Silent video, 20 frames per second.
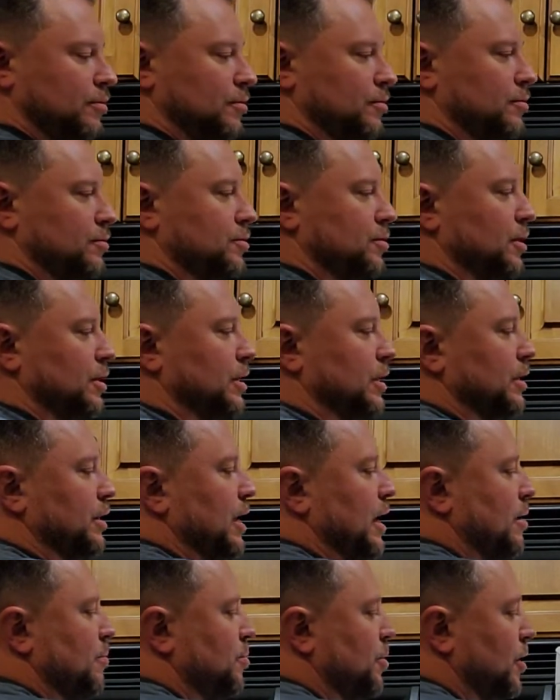So I did
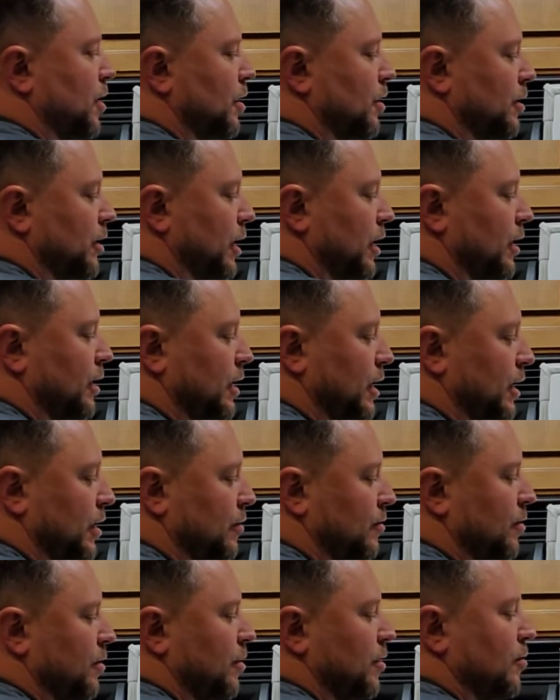that part. And
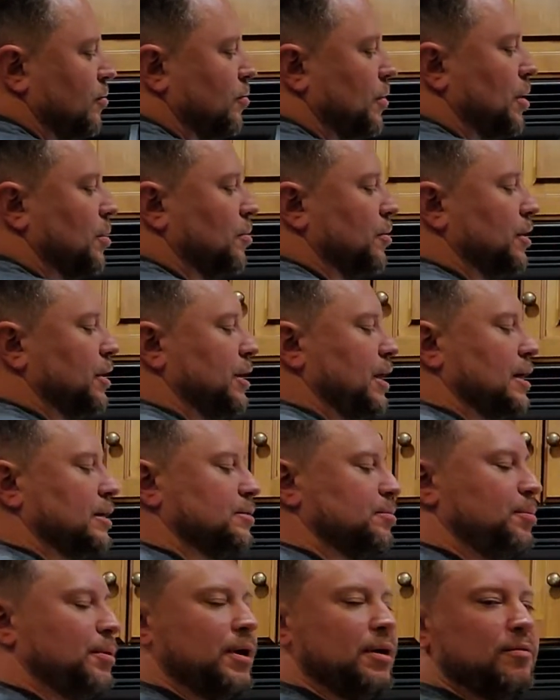then remember, the
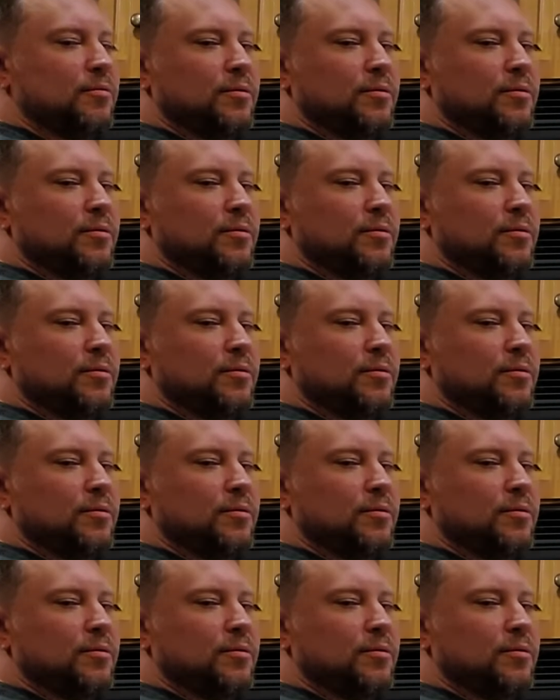next part